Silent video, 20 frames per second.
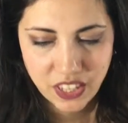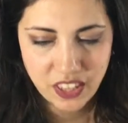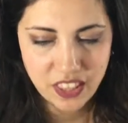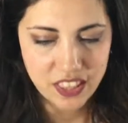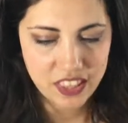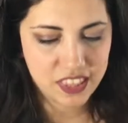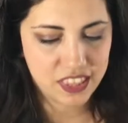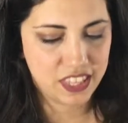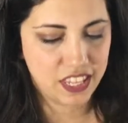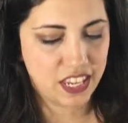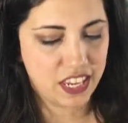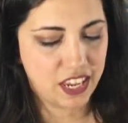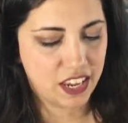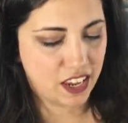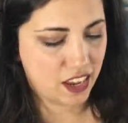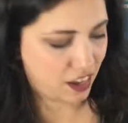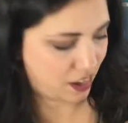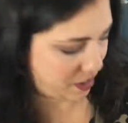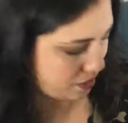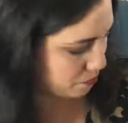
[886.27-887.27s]

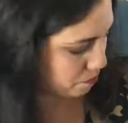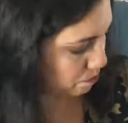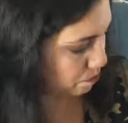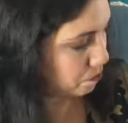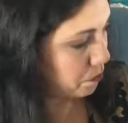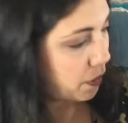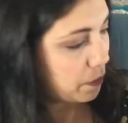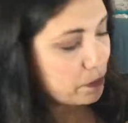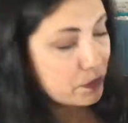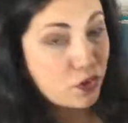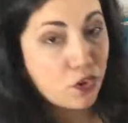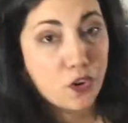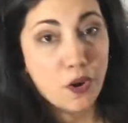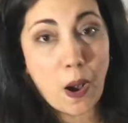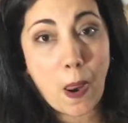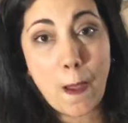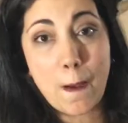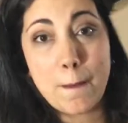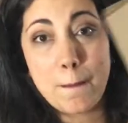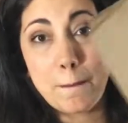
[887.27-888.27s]
the popcorn
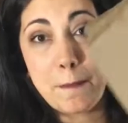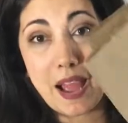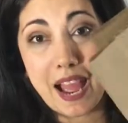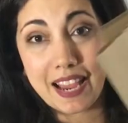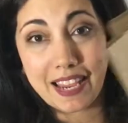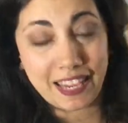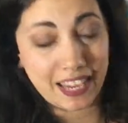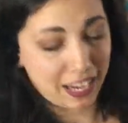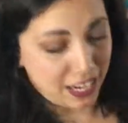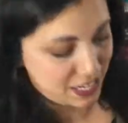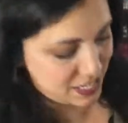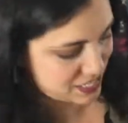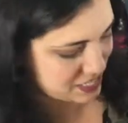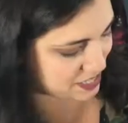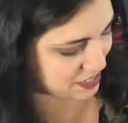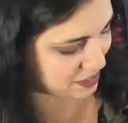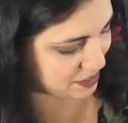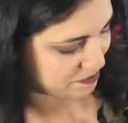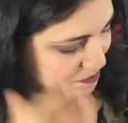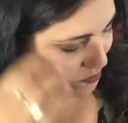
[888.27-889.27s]
baggies,